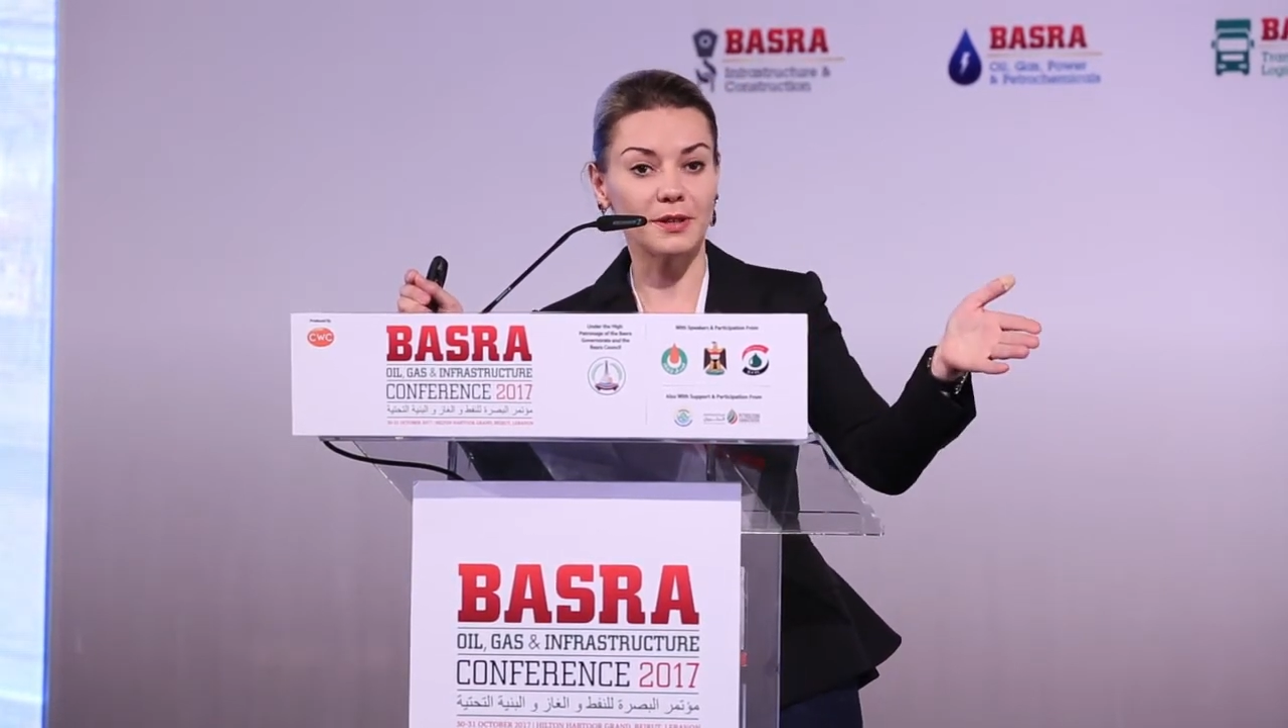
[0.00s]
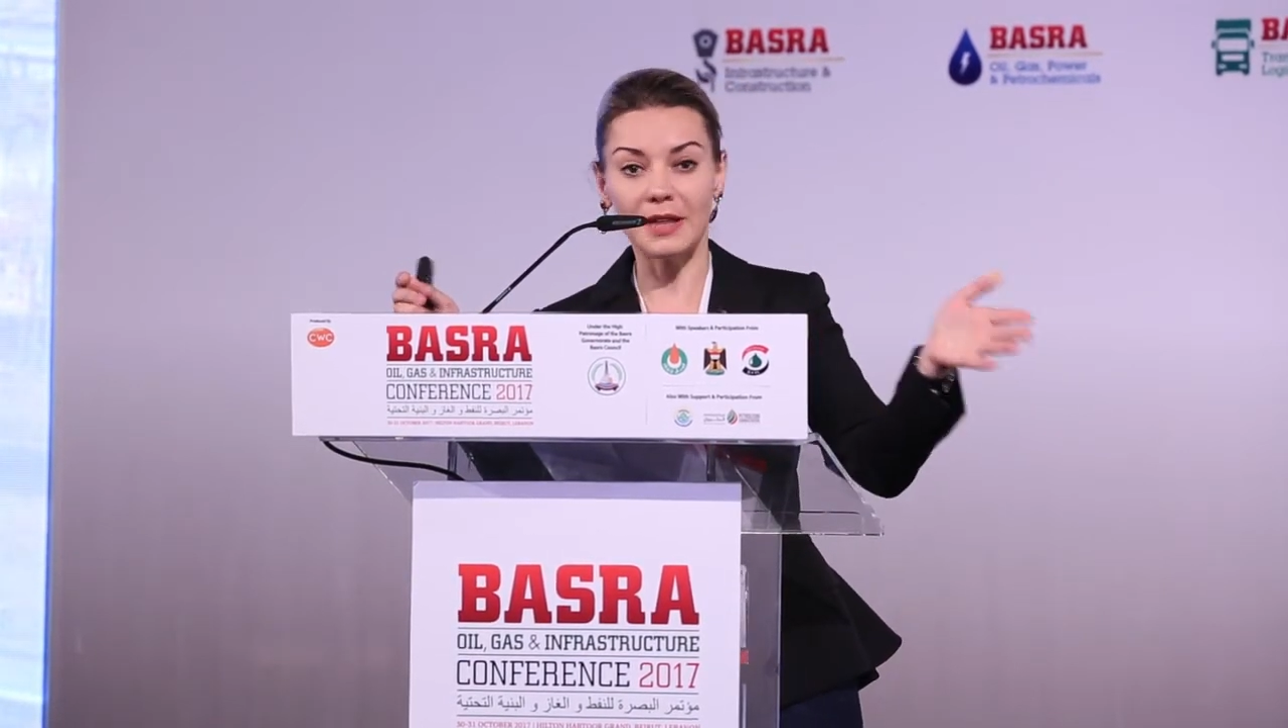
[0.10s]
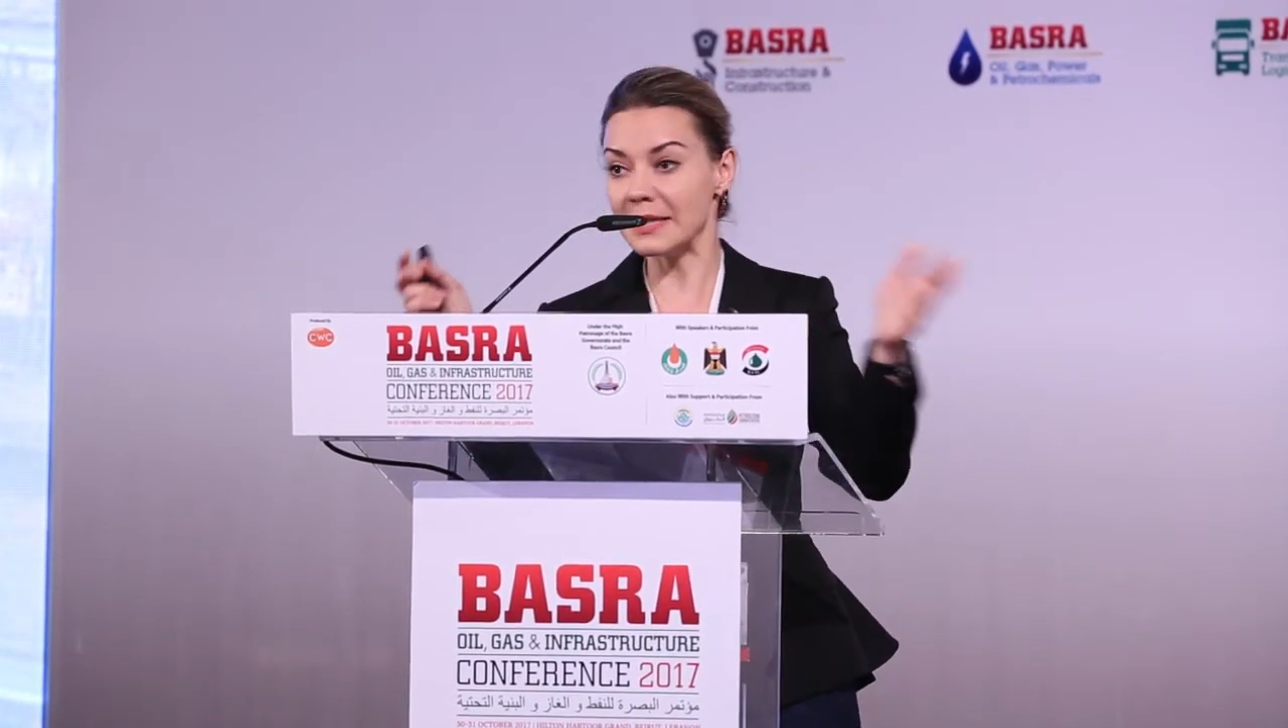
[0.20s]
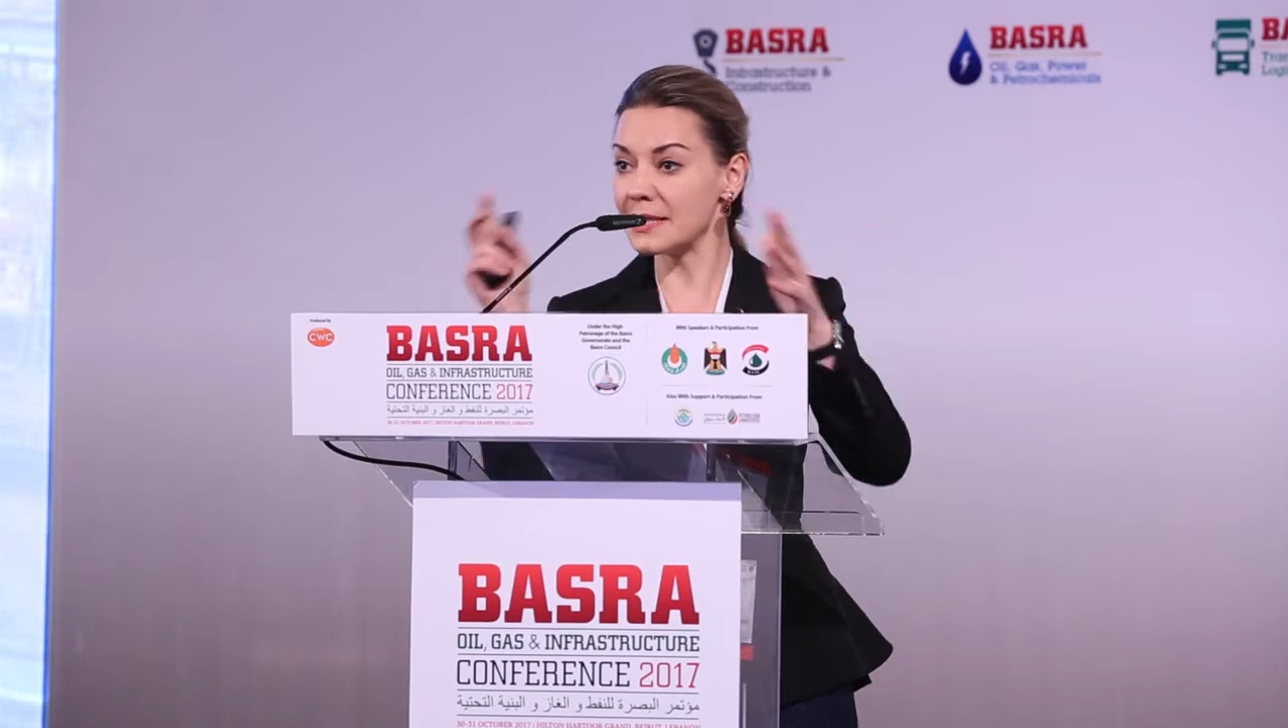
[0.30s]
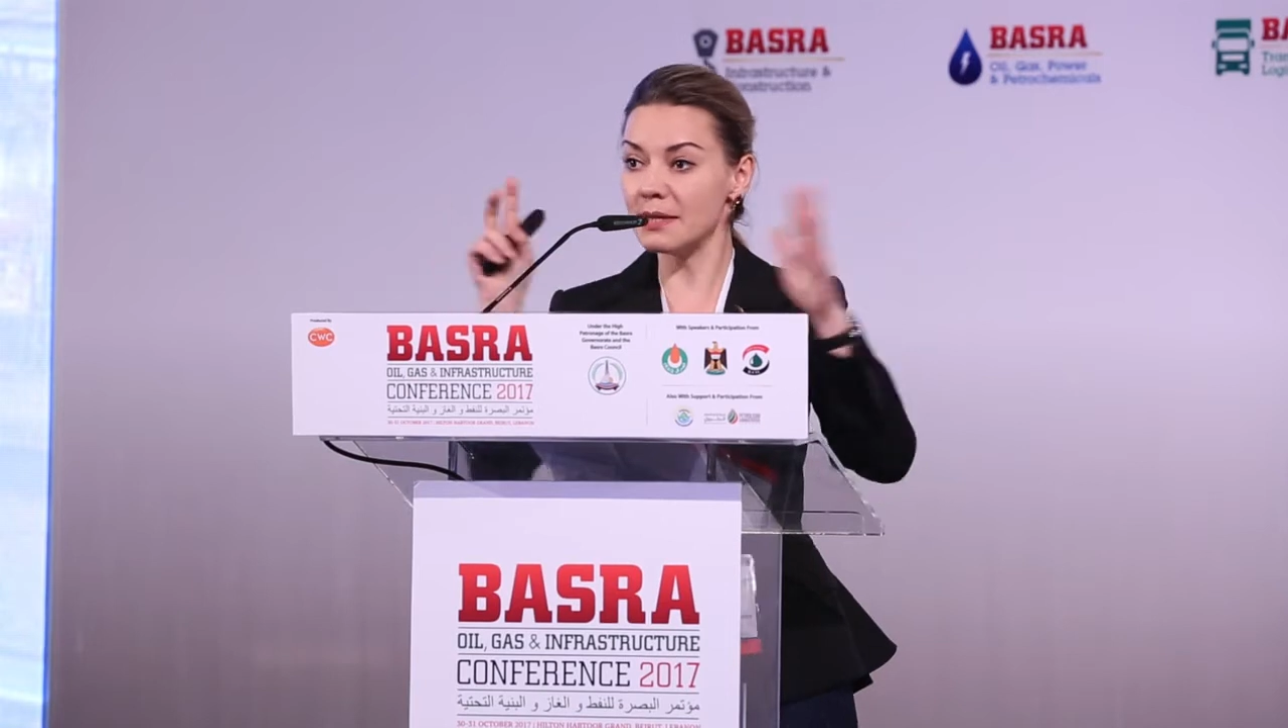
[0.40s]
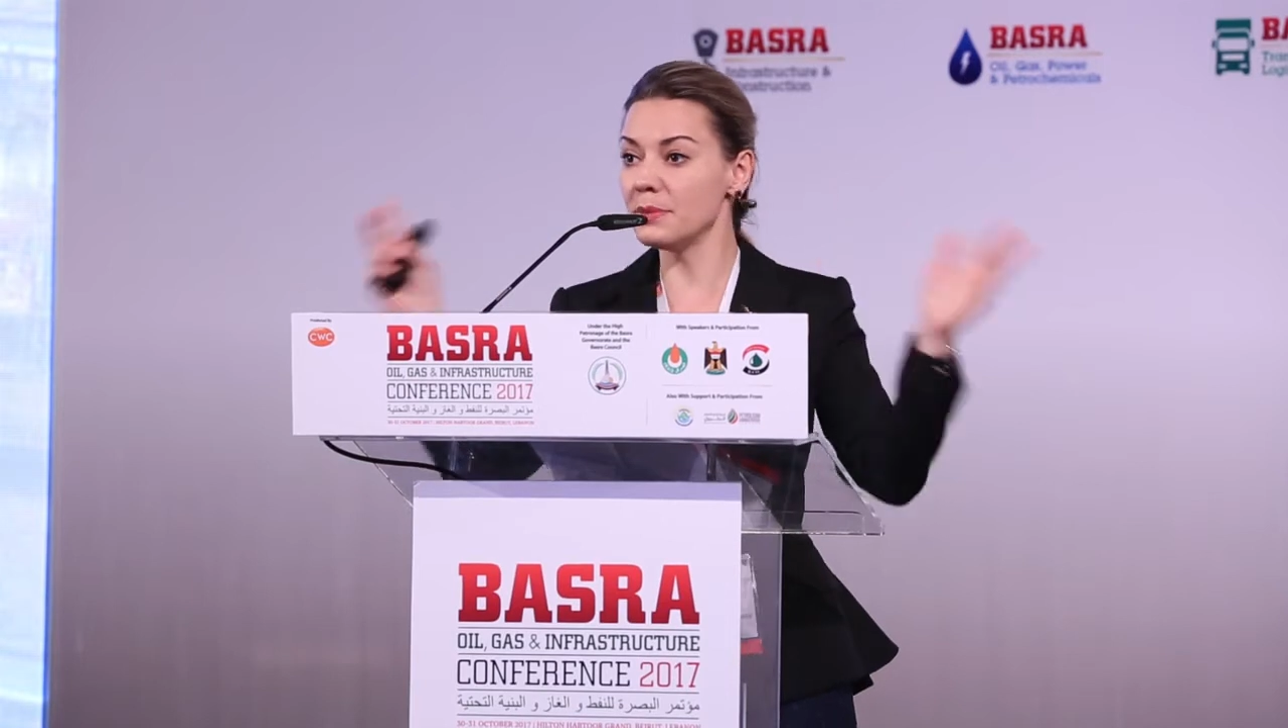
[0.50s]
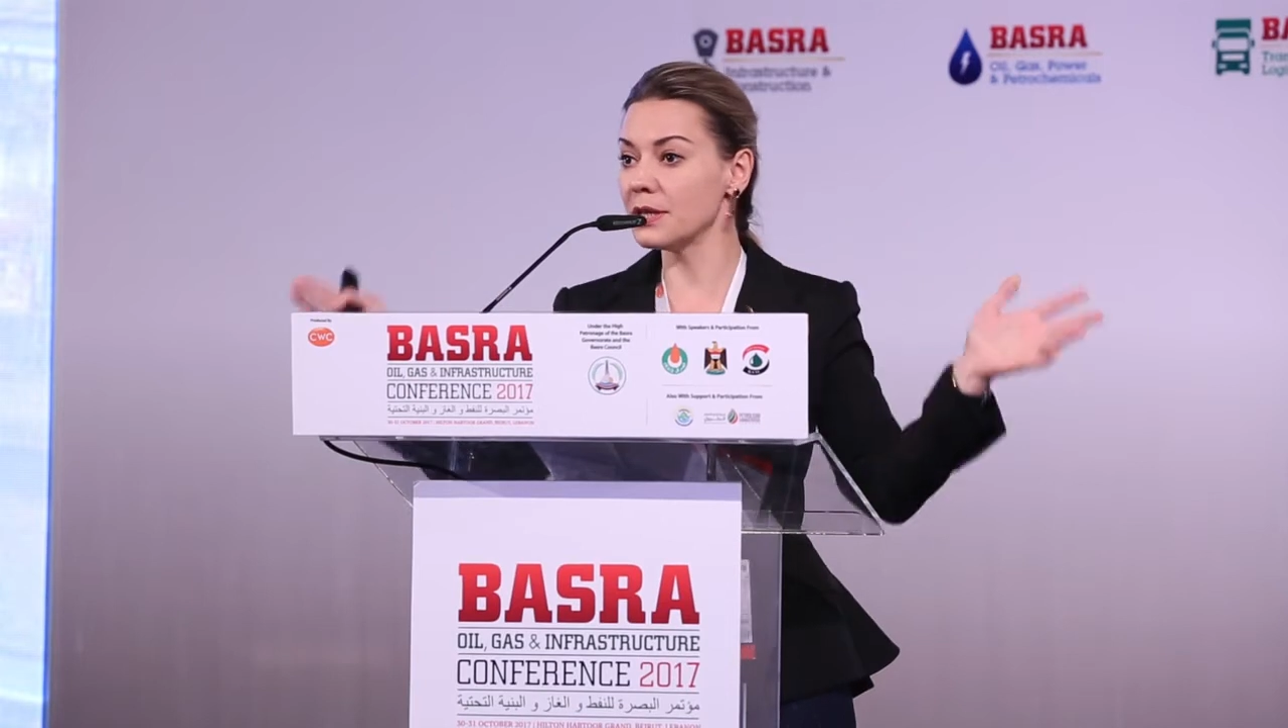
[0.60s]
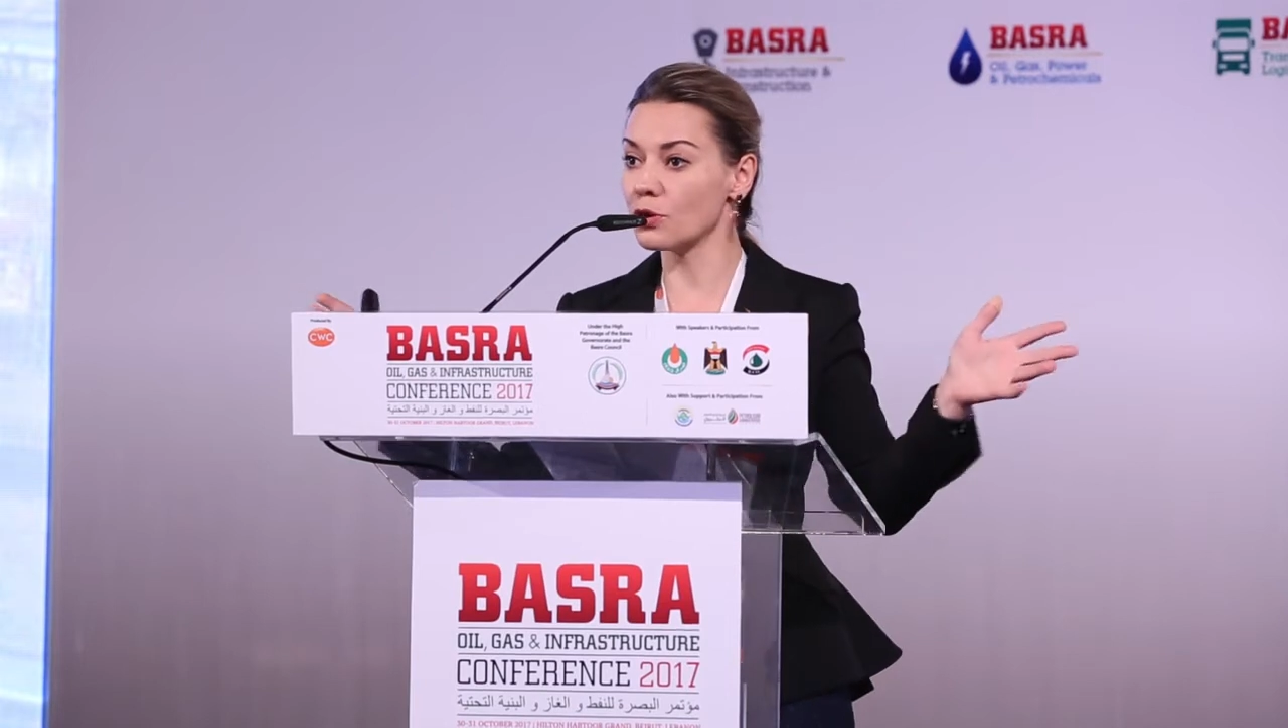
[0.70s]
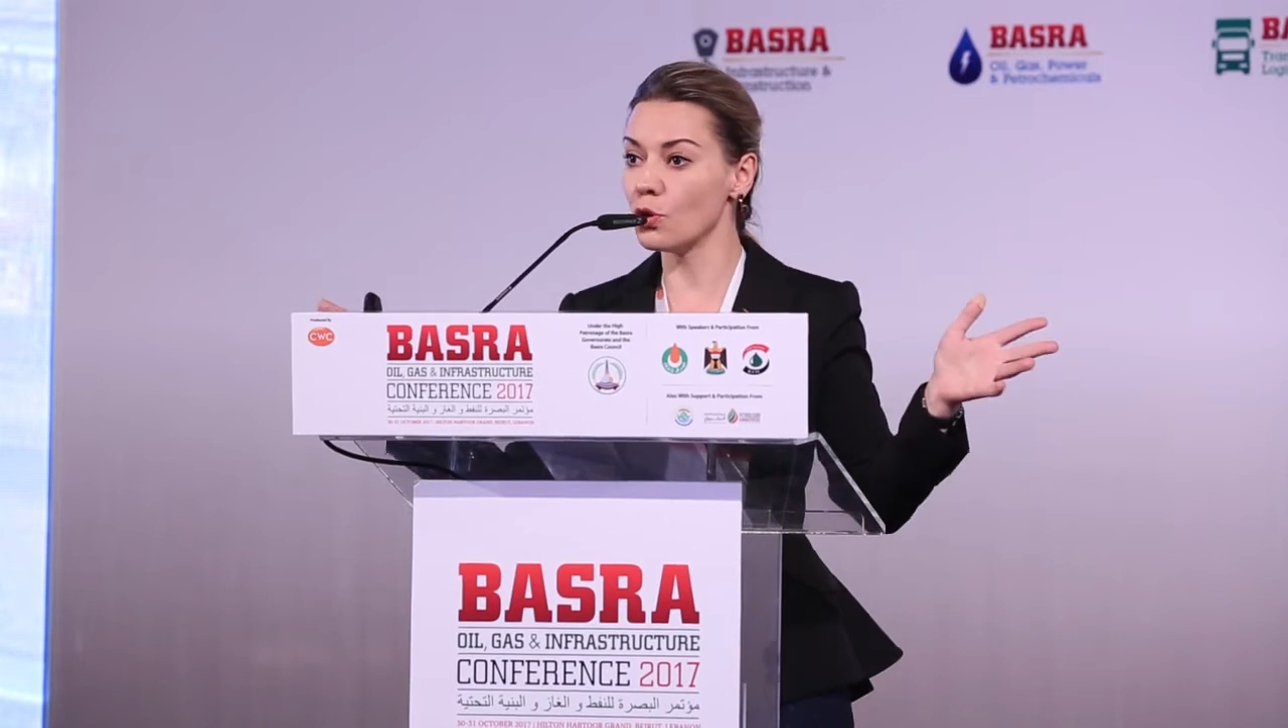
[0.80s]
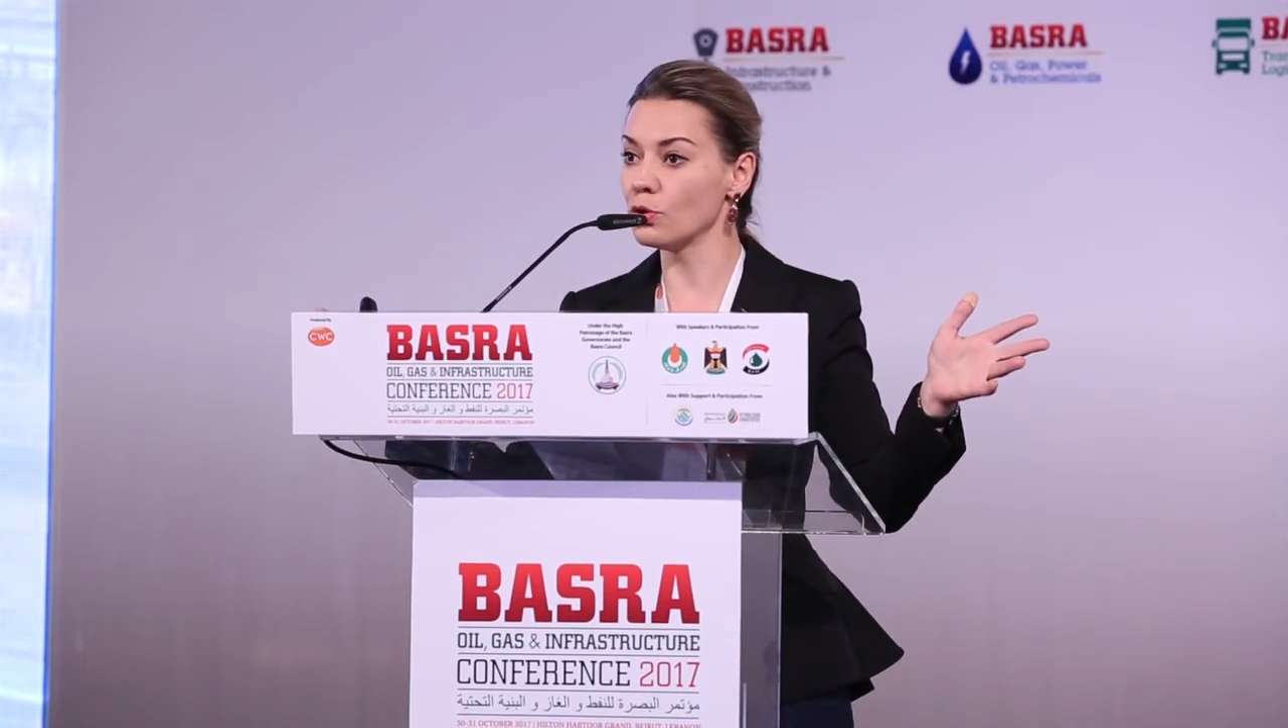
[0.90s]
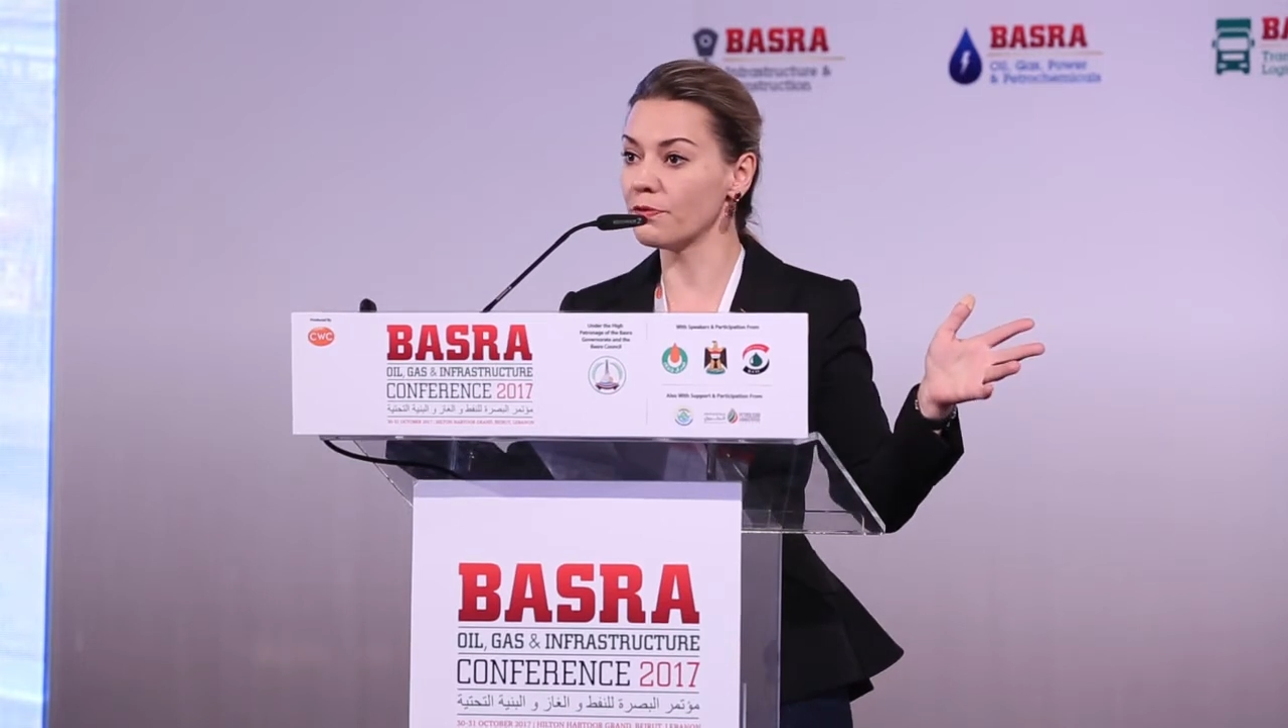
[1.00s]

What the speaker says: That's the mere goal